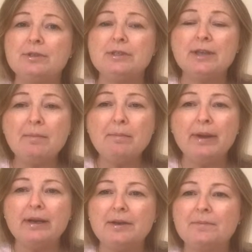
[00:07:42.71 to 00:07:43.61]

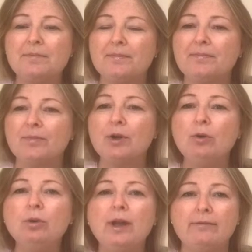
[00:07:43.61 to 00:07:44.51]
Somebody
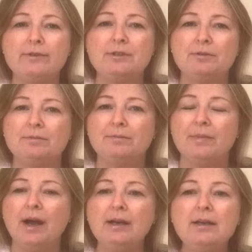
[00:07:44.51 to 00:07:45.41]
who loves you
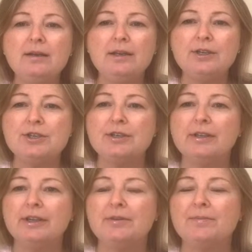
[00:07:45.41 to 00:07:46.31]

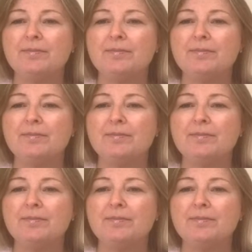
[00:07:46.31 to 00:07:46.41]
unconditionally.